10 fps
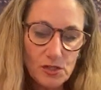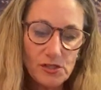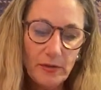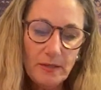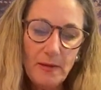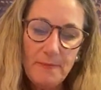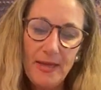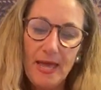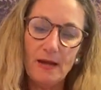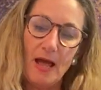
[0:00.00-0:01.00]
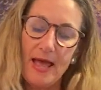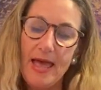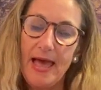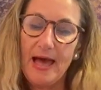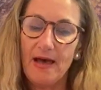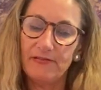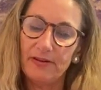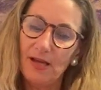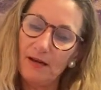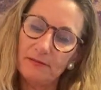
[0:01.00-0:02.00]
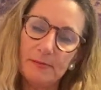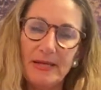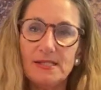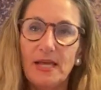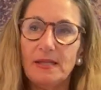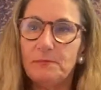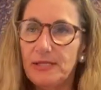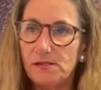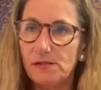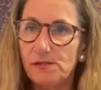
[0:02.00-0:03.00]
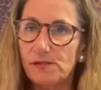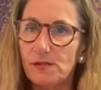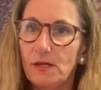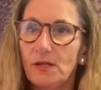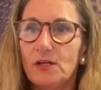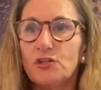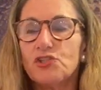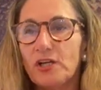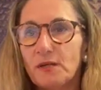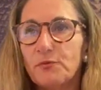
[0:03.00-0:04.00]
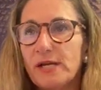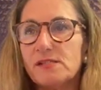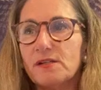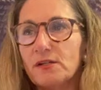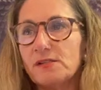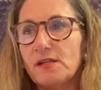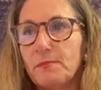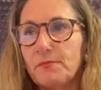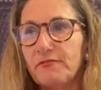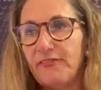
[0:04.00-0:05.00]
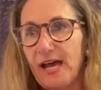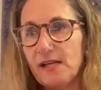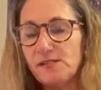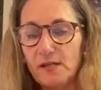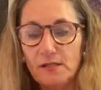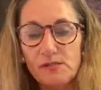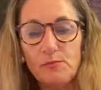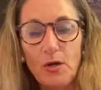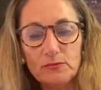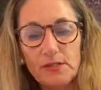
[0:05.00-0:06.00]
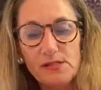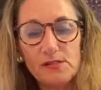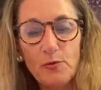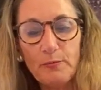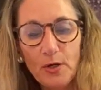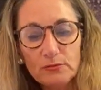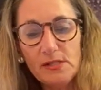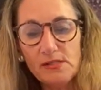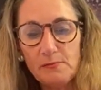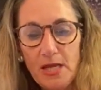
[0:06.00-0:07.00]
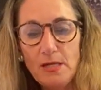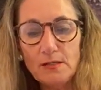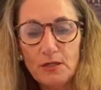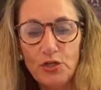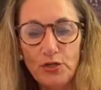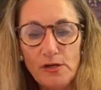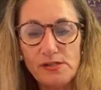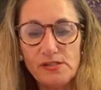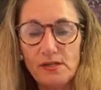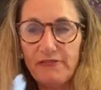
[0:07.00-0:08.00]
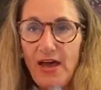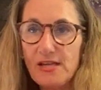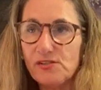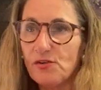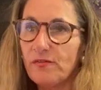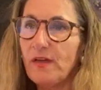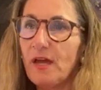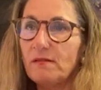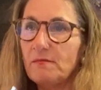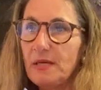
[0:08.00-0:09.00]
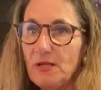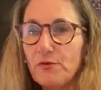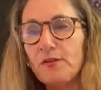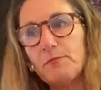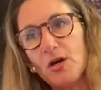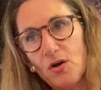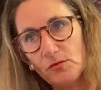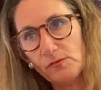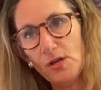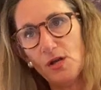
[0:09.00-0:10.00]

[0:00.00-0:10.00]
So in my pan, I have know, about 10 pieces. Chicken breast cooks up fast. It is boneless, so boneless meat cooks faster than meat with a bone.